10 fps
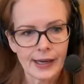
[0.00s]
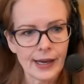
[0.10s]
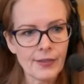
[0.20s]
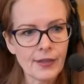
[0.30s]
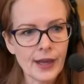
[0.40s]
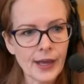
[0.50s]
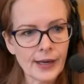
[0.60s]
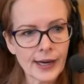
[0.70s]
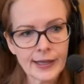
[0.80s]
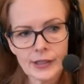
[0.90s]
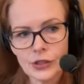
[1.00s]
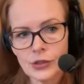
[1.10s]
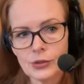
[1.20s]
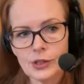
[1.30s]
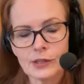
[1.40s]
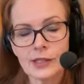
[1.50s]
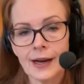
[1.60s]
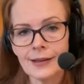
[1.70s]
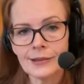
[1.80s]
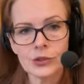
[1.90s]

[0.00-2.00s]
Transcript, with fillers: And then I can use the tile